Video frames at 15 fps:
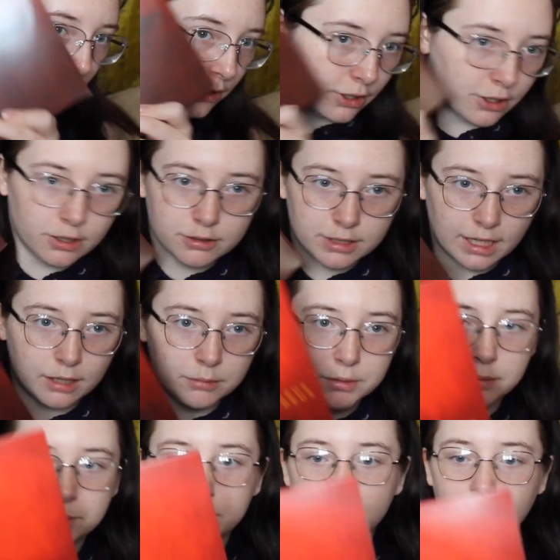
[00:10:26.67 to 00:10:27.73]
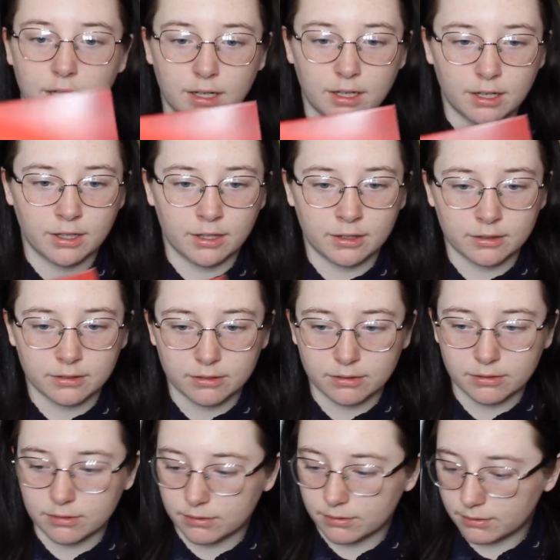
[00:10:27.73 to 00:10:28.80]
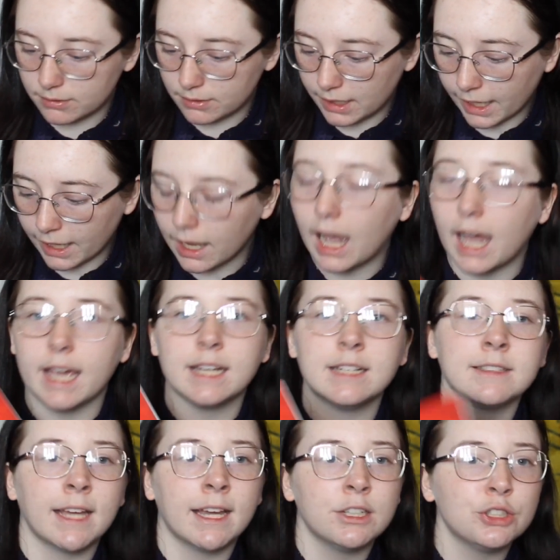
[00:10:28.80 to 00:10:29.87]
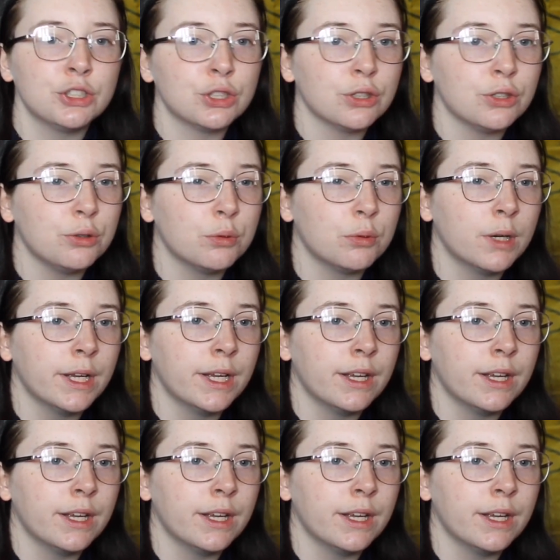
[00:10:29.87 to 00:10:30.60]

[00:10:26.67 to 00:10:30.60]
Good old album. Yeah, I intend to